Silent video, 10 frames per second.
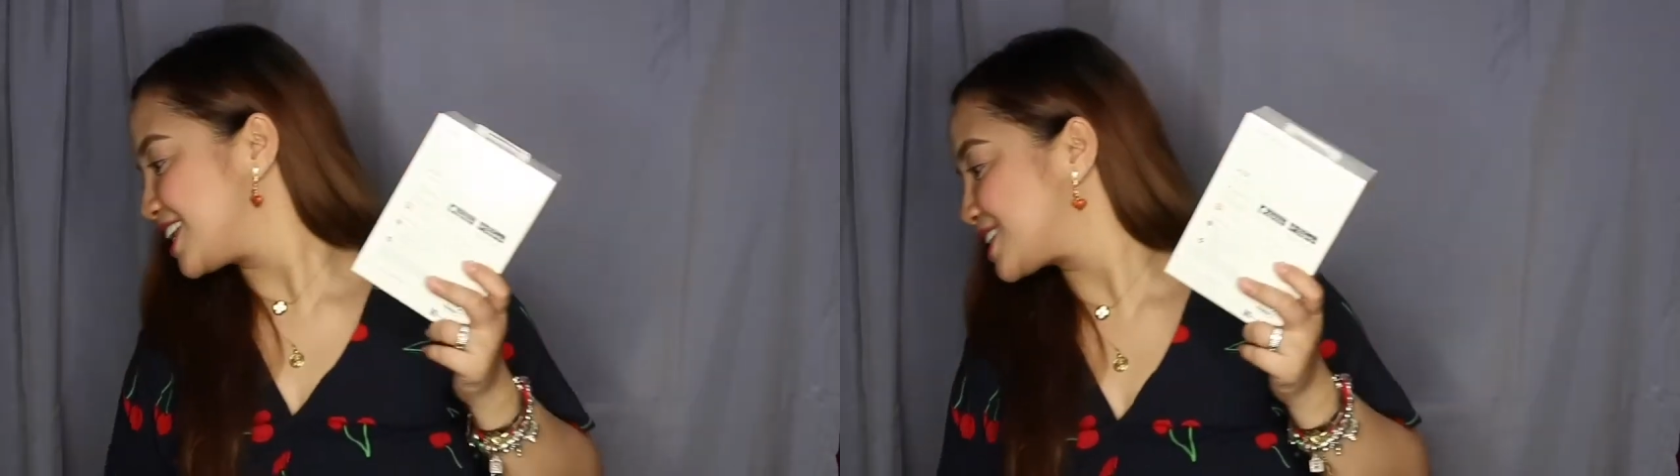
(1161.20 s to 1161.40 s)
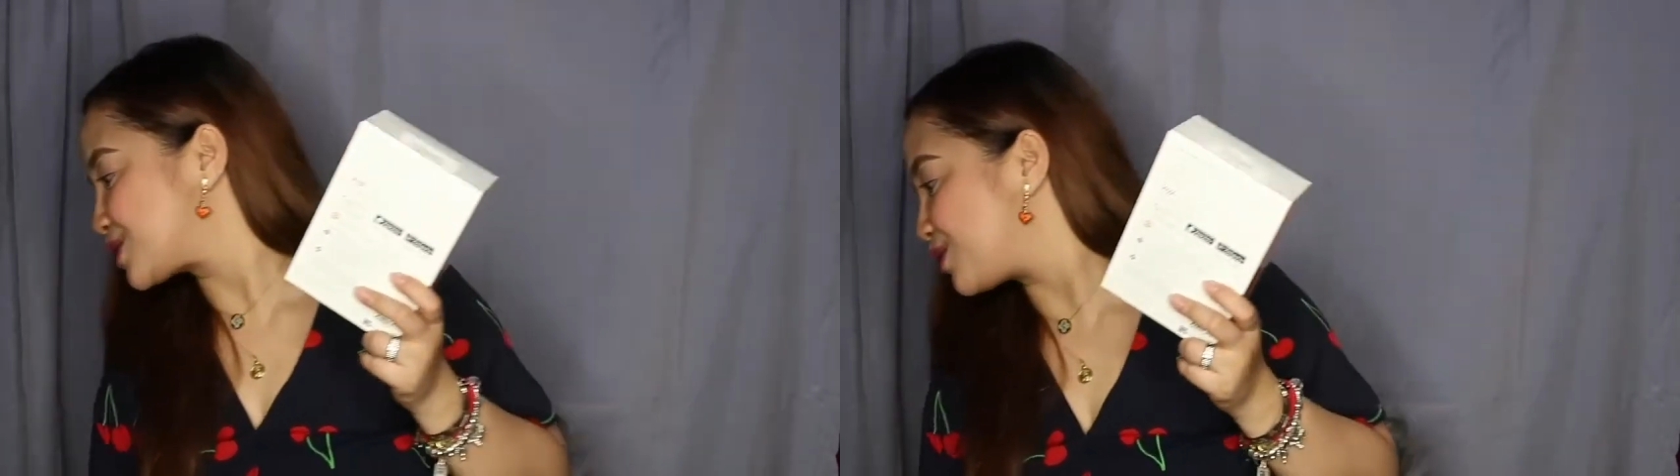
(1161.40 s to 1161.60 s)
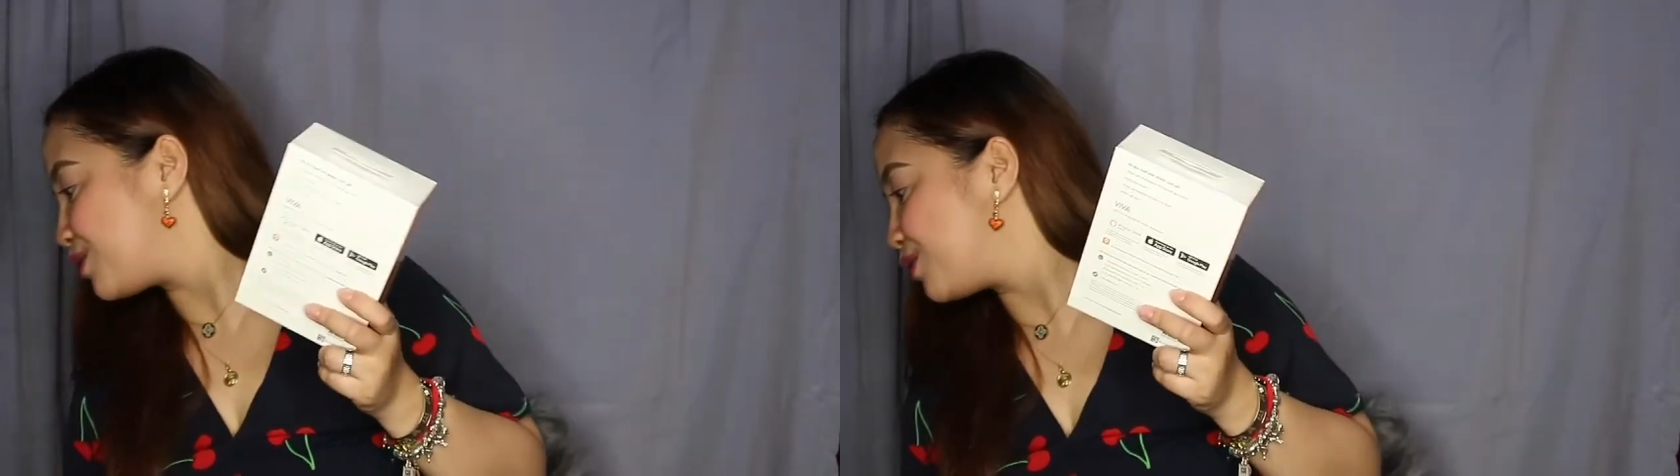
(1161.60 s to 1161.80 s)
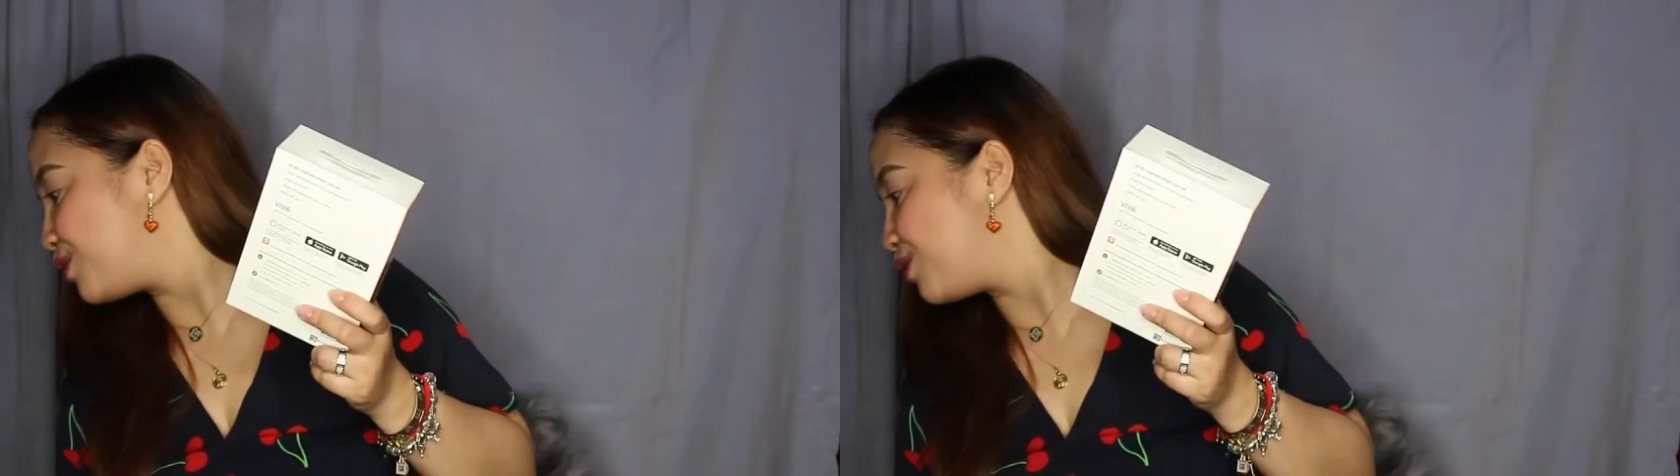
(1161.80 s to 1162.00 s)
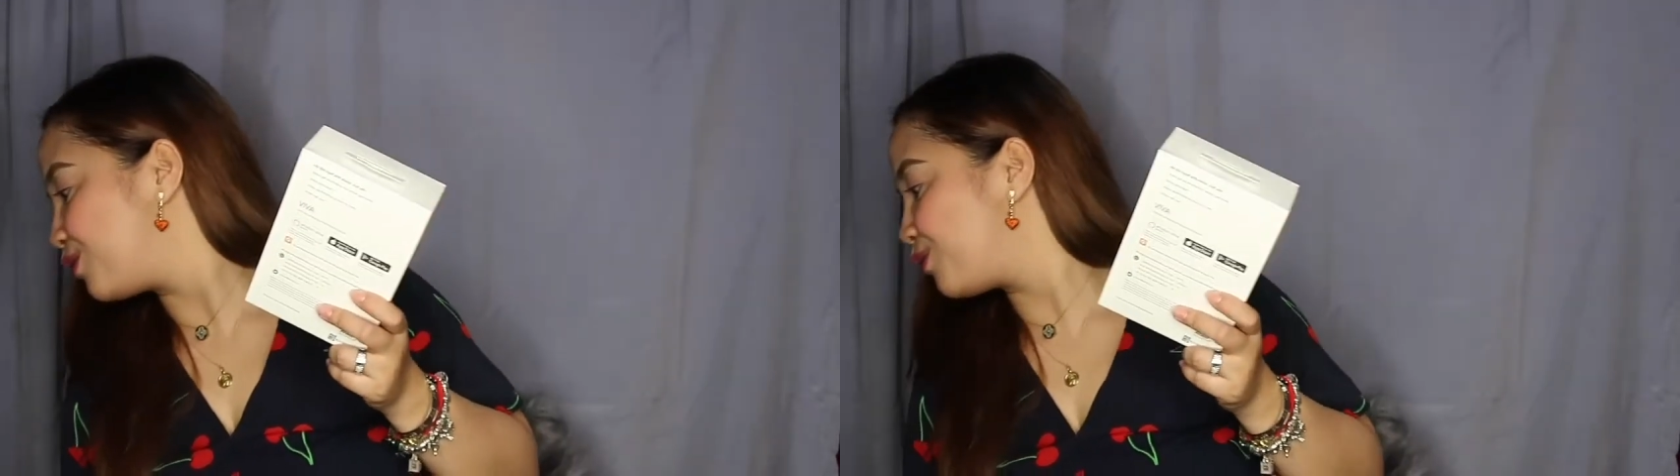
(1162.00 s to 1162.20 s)

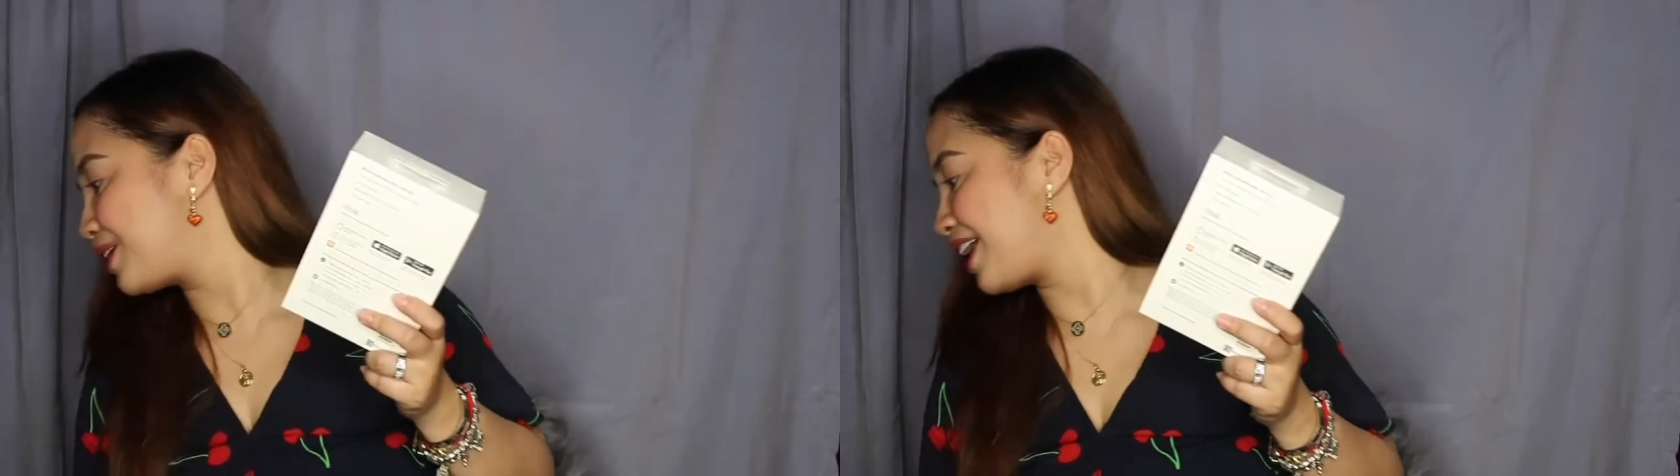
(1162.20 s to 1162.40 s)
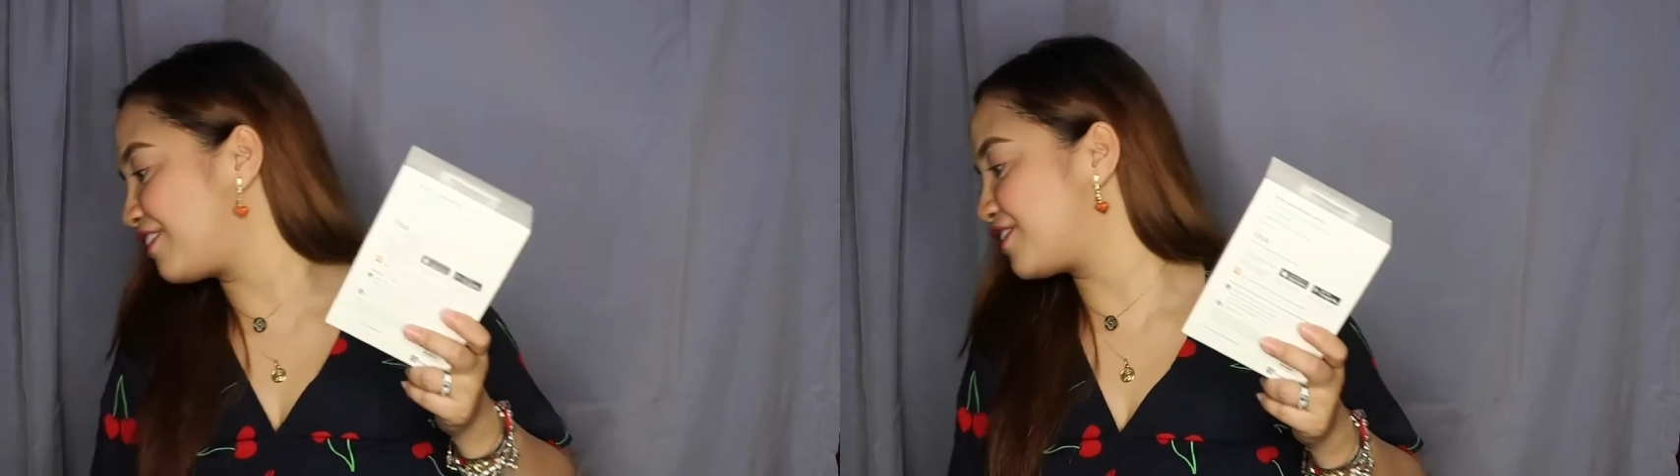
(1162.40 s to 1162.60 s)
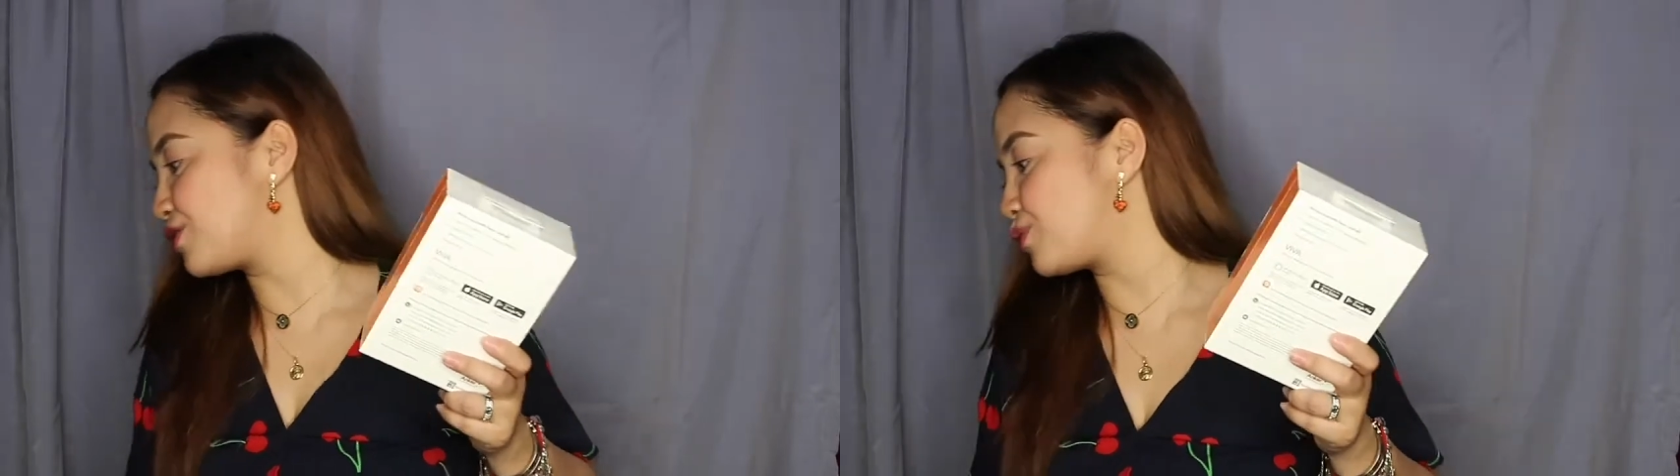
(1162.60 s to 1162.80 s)
So, we have the